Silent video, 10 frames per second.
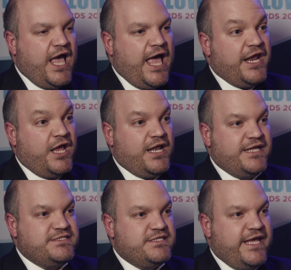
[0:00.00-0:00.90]
and I'd
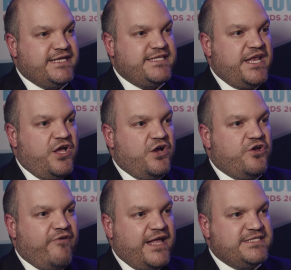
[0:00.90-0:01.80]
like to extend our
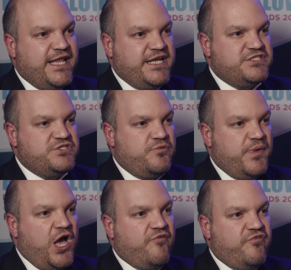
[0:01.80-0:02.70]
congratulations on
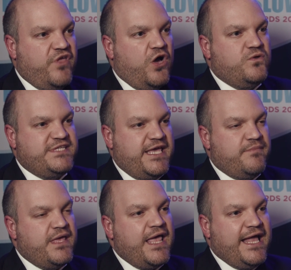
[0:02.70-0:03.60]
behalf of the whole
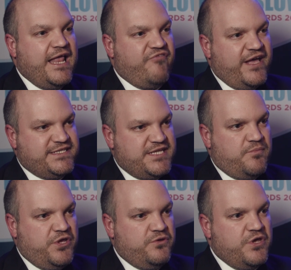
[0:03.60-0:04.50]
team at
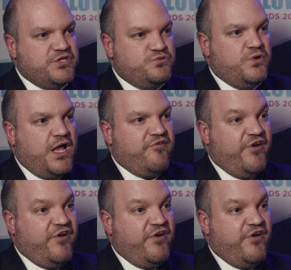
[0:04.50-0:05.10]
FHW to all our